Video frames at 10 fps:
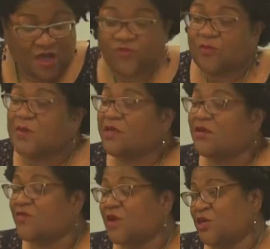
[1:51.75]
For
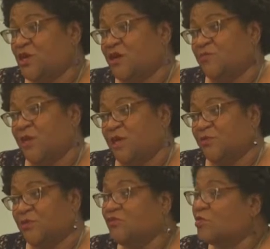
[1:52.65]
many of our young
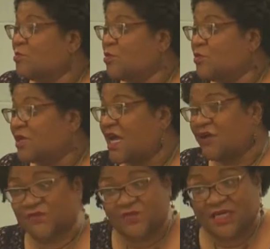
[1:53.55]
people who were born
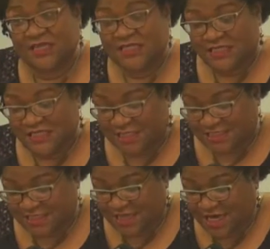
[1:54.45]
after
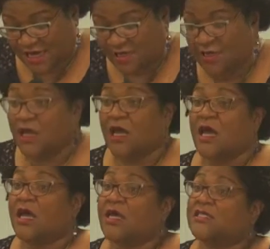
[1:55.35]
1968,
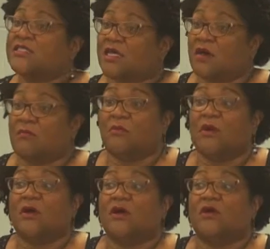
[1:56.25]
some
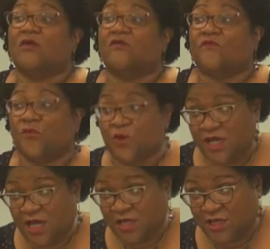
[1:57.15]

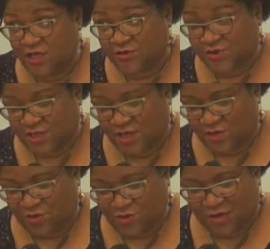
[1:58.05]
48 years
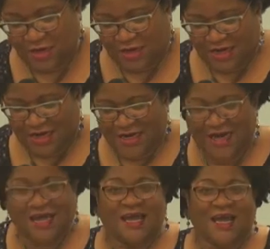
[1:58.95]
ago,
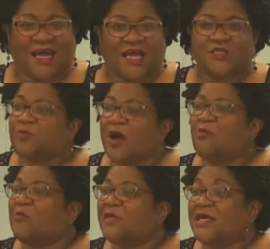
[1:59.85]
it's
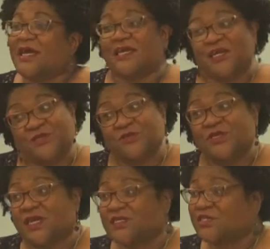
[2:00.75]
probably an
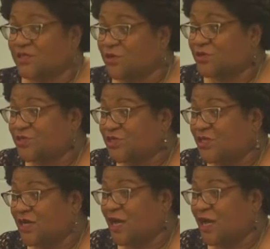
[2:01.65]
internet search